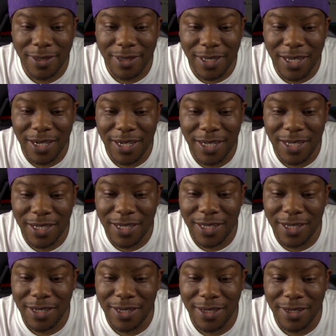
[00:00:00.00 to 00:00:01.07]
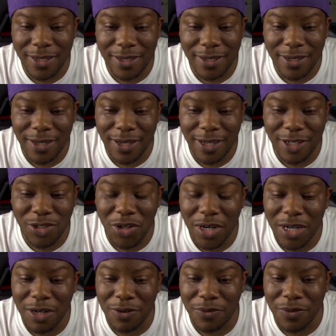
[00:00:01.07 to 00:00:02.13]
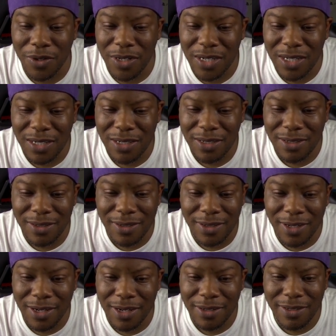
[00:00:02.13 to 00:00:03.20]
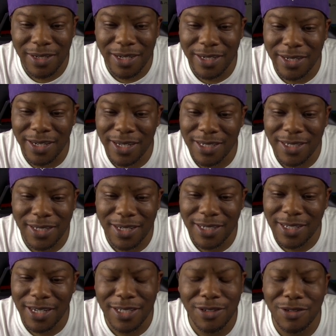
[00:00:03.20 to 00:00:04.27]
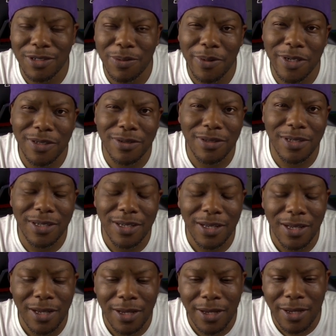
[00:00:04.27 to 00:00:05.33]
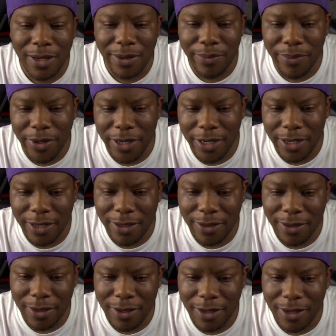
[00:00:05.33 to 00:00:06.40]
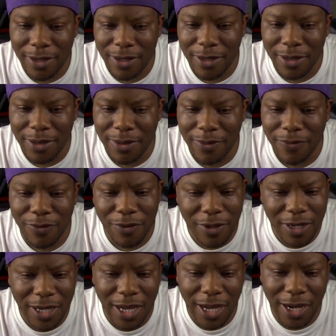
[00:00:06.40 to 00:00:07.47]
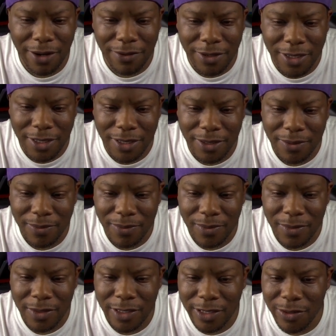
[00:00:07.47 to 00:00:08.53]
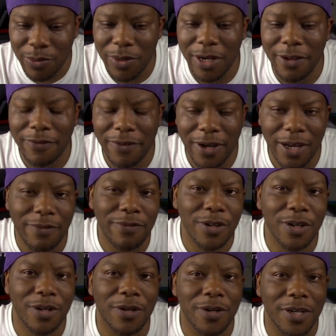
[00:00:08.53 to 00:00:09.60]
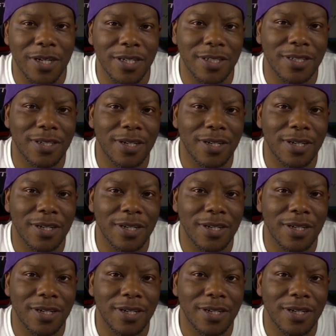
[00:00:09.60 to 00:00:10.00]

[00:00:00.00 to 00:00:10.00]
Then he he tried to run, and I was like, that's that's not your specialty. But um, four carries, 25 yards.